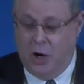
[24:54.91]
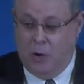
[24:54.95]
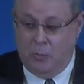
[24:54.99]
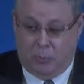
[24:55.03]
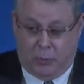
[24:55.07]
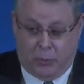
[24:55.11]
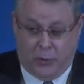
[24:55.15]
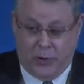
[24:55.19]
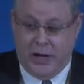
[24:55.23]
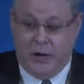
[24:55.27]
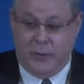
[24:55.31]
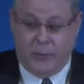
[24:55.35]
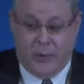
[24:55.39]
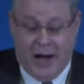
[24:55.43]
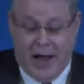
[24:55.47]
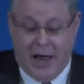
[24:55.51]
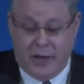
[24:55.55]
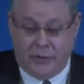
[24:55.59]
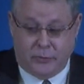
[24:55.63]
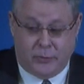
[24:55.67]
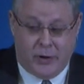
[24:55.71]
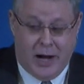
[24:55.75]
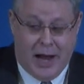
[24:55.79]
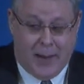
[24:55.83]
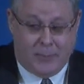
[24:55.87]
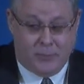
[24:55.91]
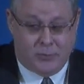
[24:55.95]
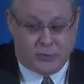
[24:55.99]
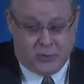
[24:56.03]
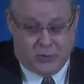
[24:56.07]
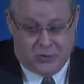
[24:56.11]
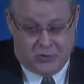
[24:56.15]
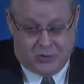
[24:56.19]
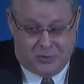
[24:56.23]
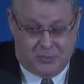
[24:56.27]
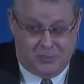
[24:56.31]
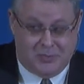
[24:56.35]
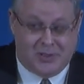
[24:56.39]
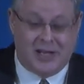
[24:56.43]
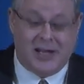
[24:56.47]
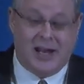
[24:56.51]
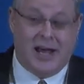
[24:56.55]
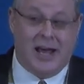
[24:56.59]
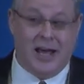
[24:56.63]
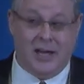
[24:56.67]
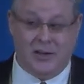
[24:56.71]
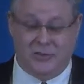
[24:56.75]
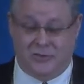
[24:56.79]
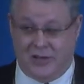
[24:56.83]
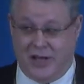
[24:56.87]
Pre wrath rapturism
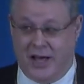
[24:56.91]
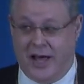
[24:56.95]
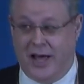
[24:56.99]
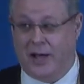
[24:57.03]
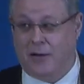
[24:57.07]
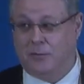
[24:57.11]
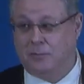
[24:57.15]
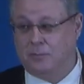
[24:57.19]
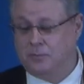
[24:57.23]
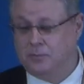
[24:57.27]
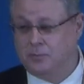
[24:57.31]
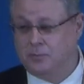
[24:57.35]
denies that.